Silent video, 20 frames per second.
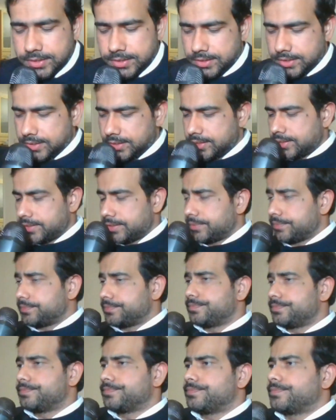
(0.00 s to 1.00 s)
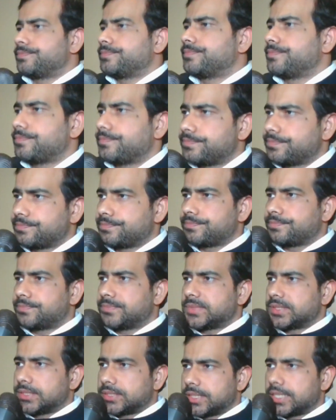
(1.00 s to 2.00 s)
um,
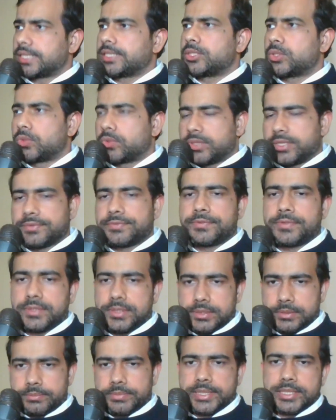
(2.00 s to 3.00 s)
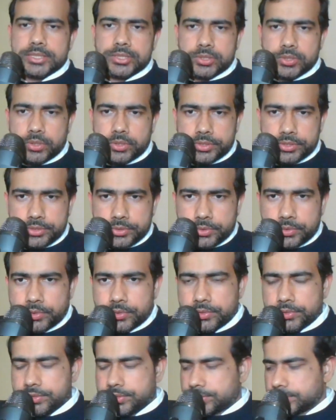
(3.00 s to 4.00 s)
salary could differ based on
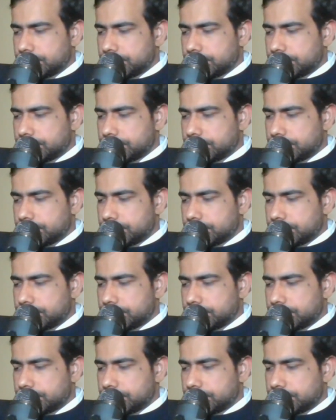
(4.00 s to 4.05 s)
your